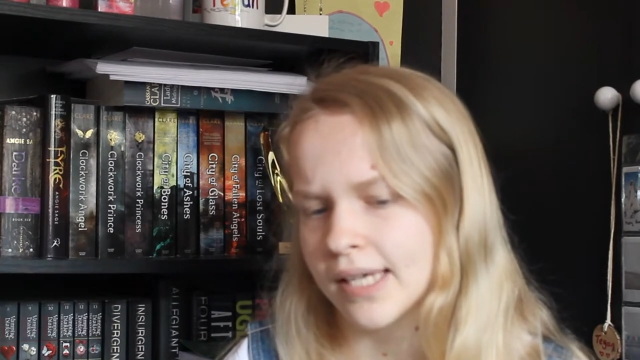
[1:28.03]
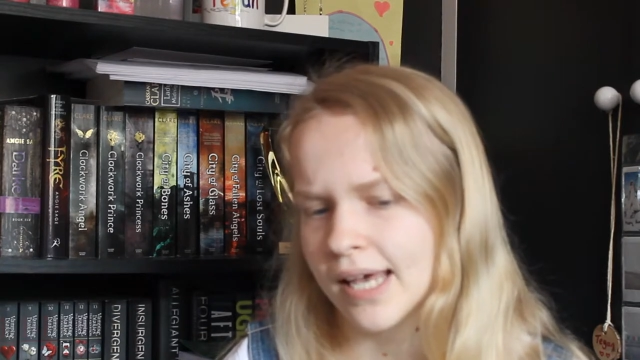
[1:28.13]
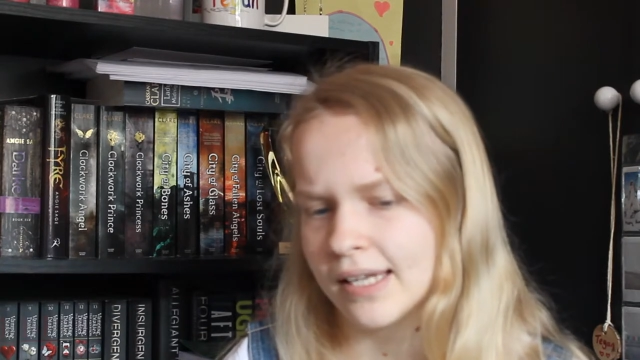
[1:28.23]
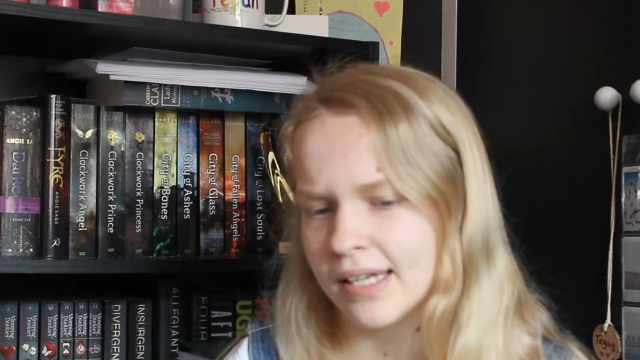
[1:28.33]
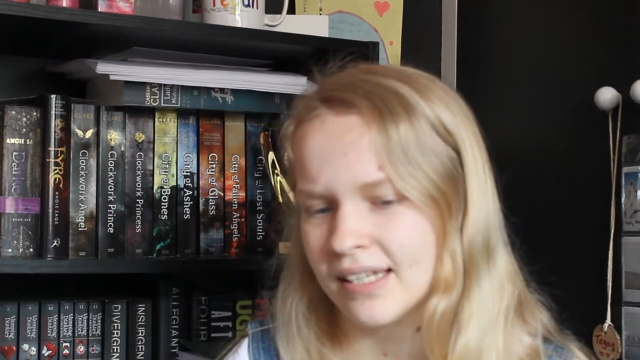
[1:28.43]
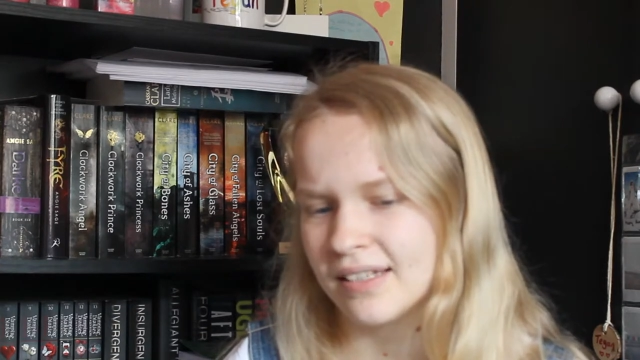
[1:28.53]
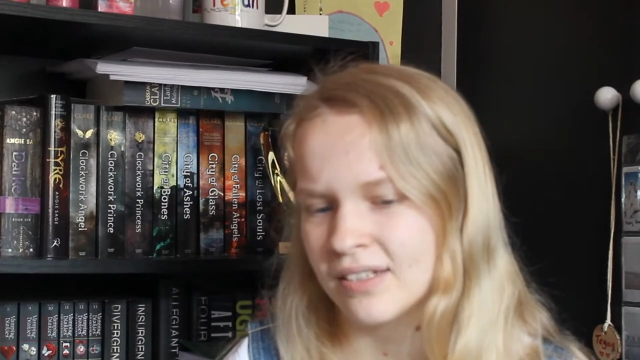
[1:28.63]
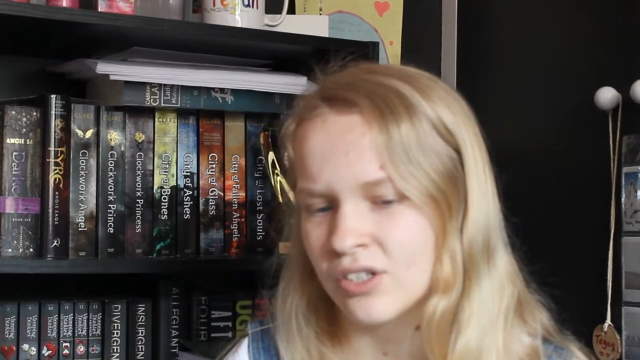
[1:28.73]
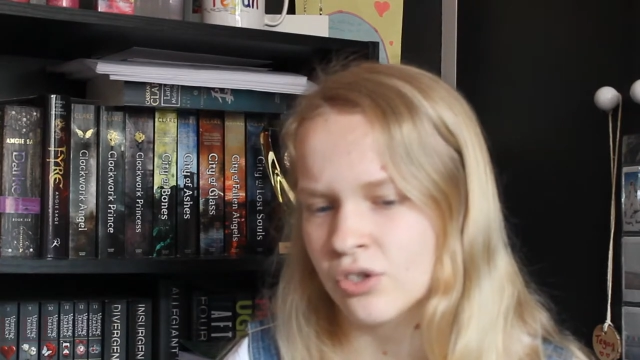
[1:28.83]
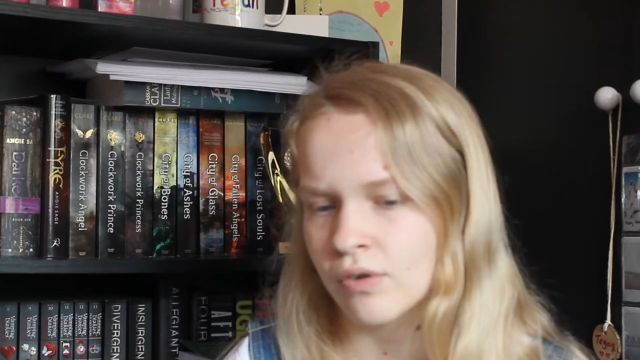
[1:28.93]
telling
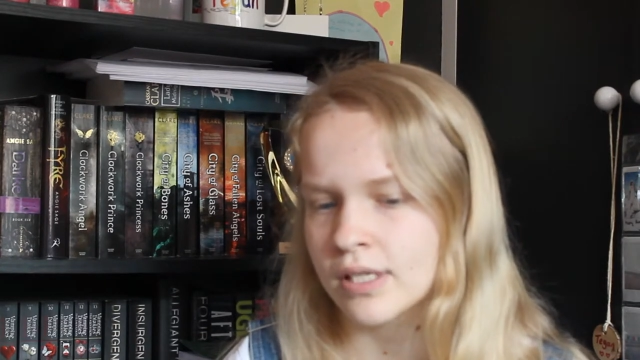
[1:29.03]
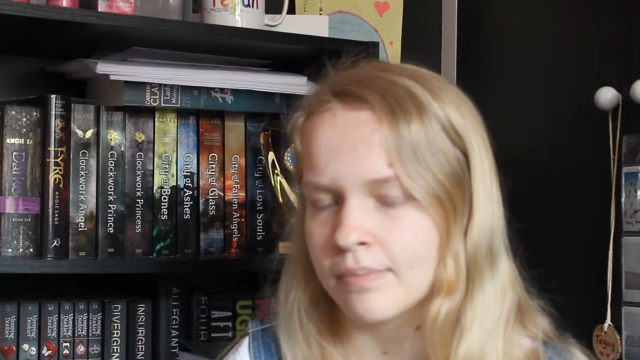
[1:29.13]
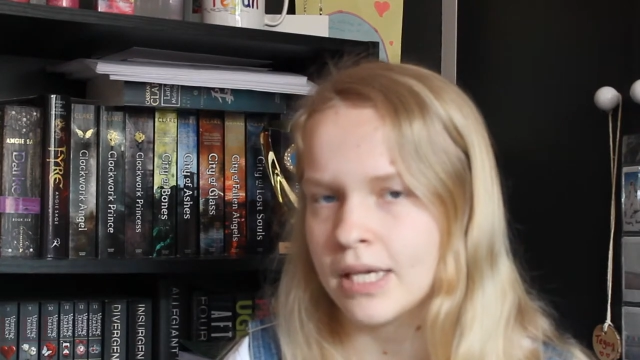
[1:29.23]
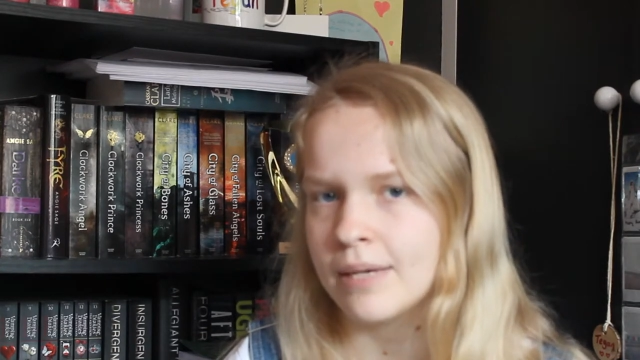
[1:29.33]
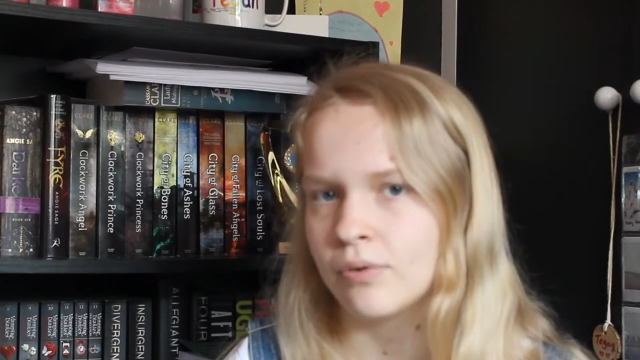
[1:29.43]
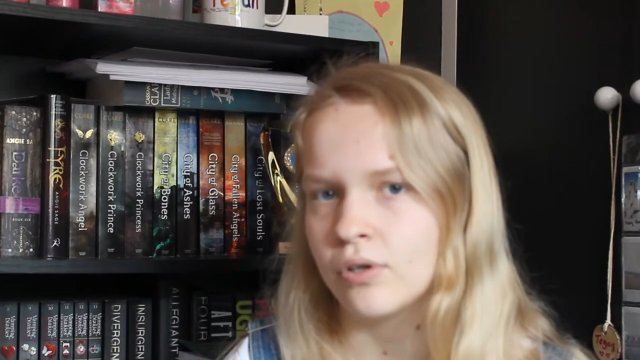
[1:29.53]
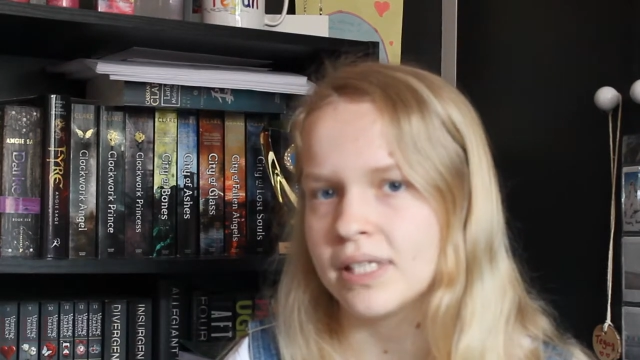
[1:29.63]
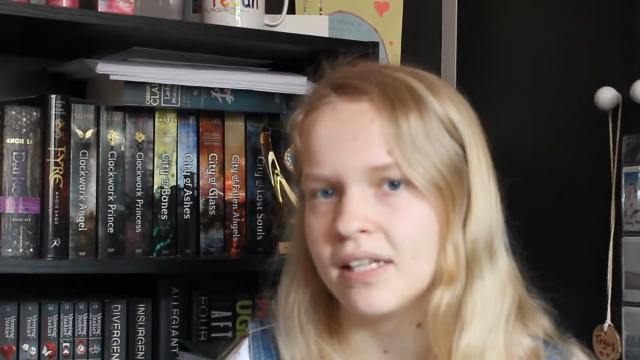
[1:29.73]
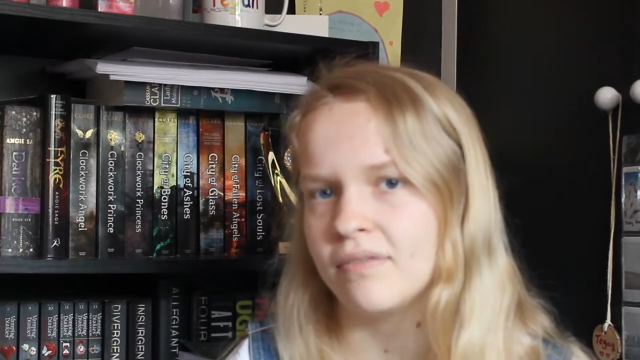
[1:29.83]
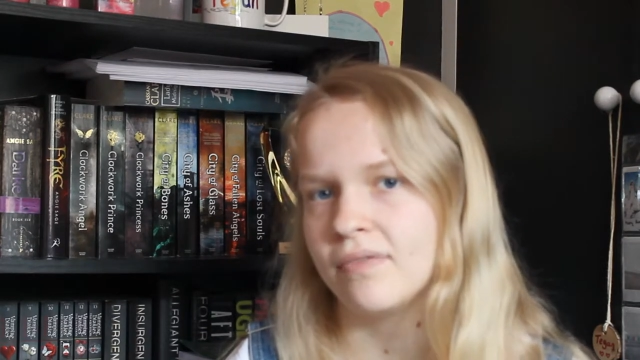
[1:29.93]
the stories of people who
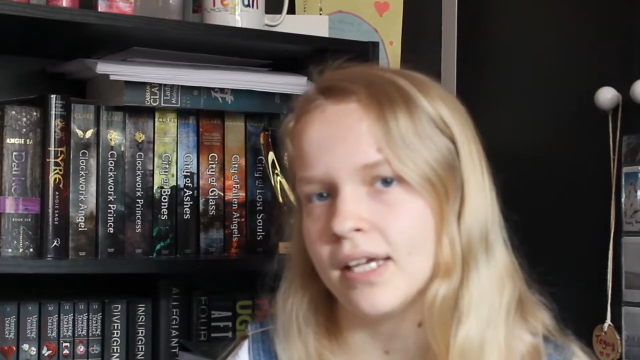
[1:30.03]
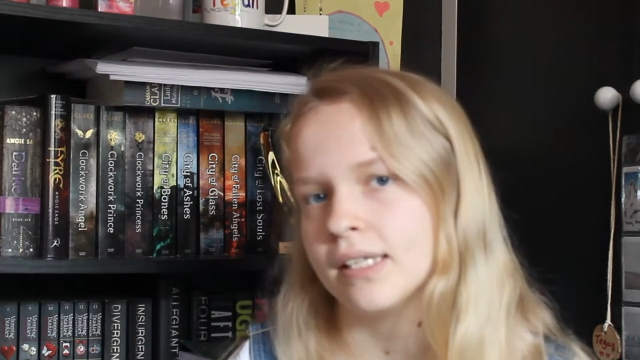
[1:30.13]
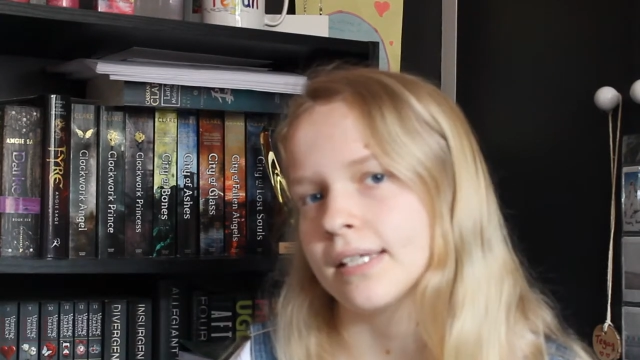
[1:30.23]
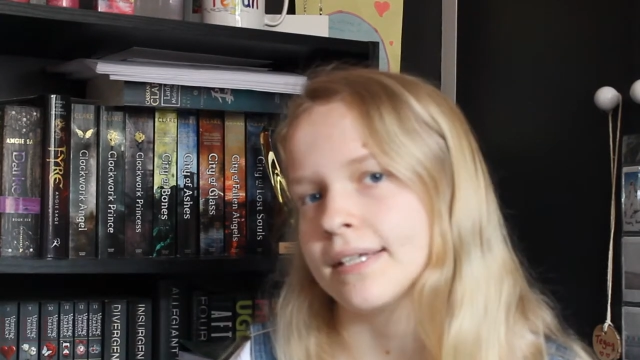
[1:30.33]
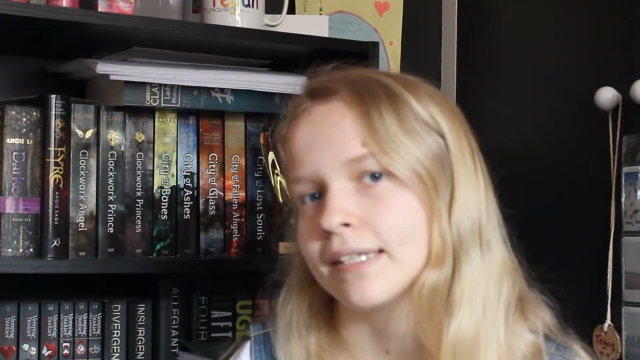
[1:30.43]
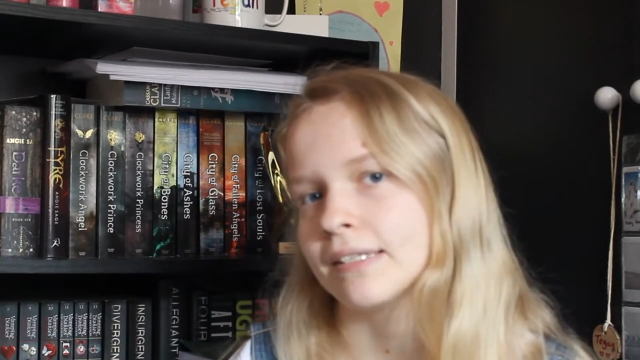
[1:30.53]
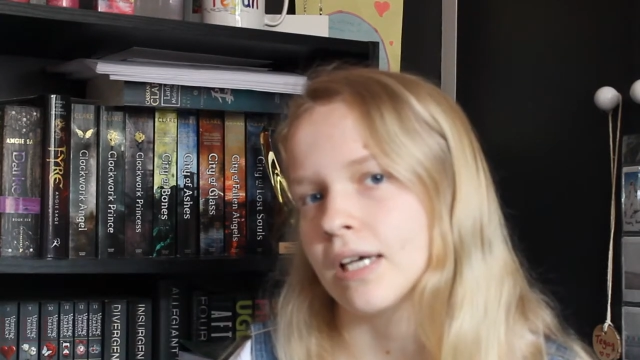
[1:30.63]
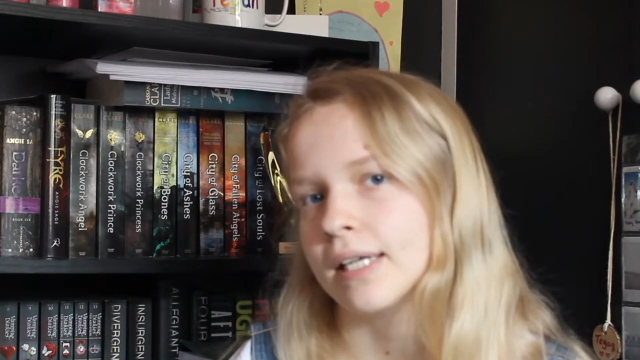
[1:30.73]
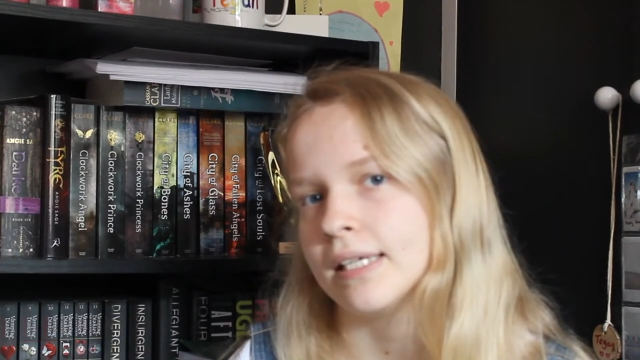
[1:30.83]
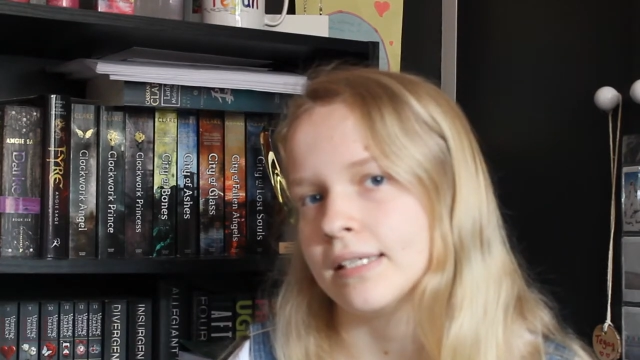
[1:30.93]
didn't fit into like
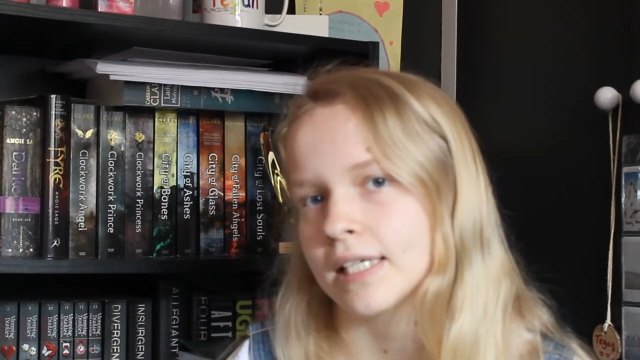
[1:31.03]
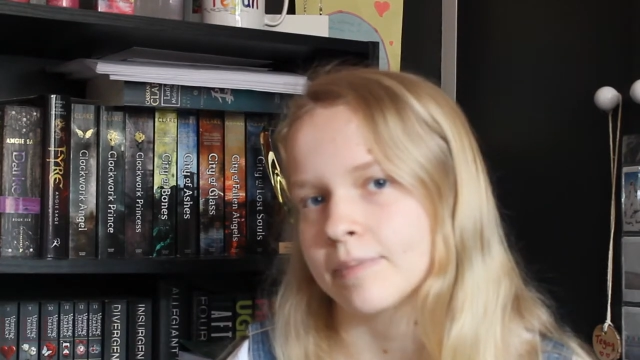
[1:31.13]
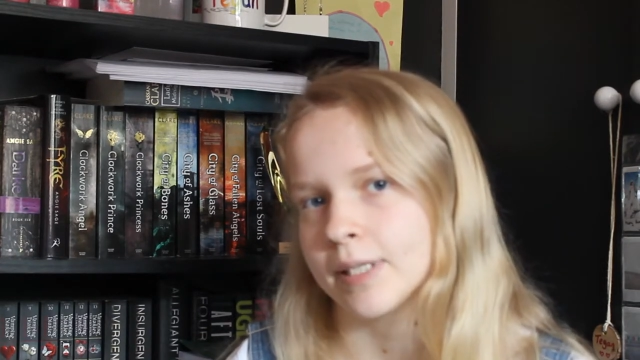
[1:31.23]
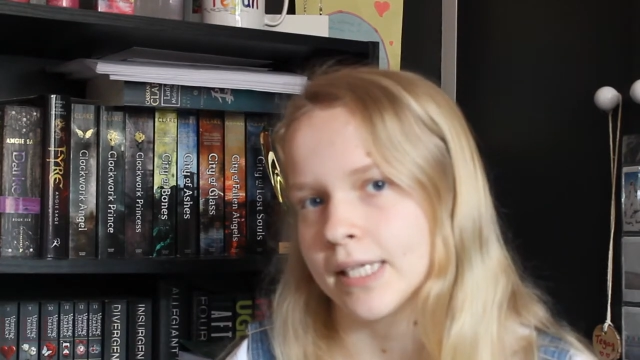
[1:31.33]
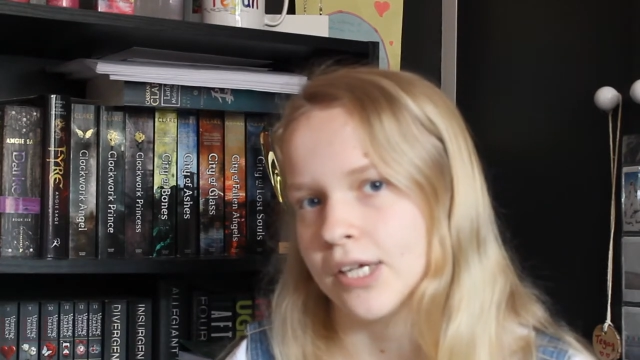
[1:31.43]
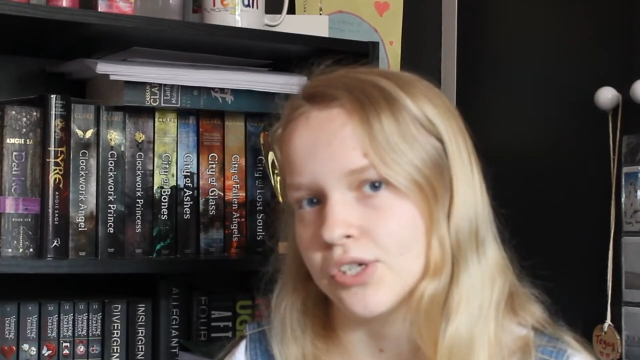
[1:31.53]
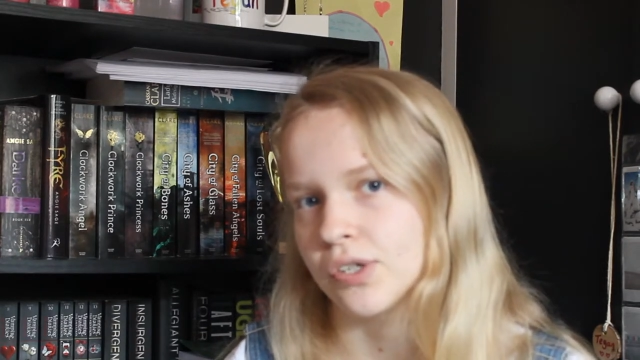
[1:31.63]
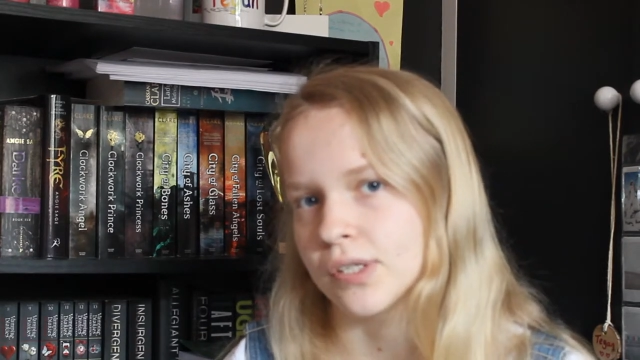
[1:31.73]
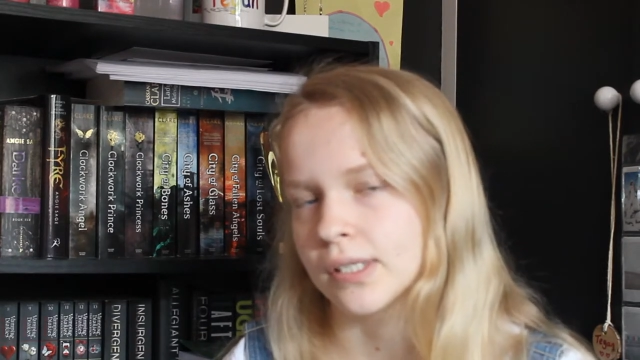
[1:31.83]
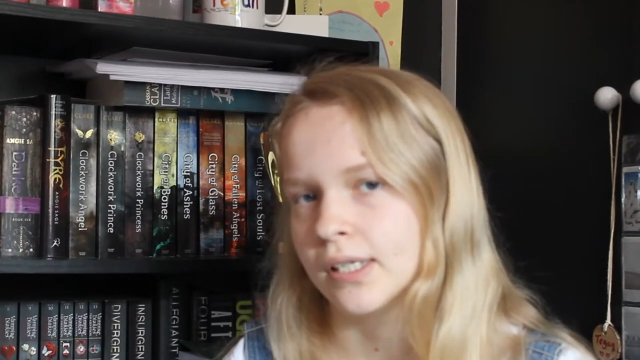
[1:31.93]
society's
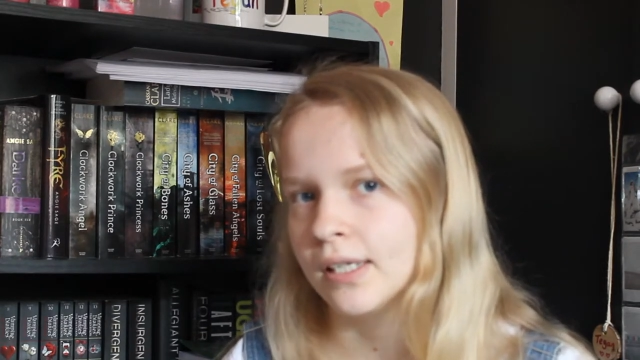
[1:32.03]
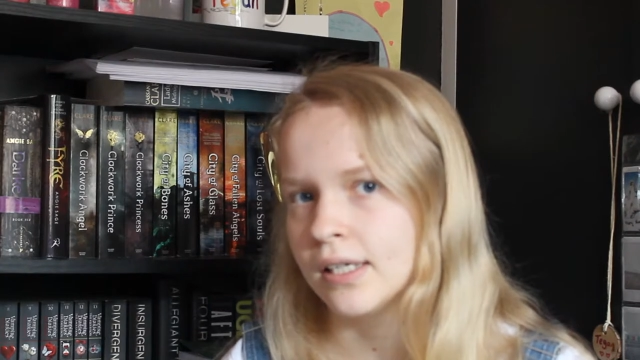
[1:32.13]
expectations,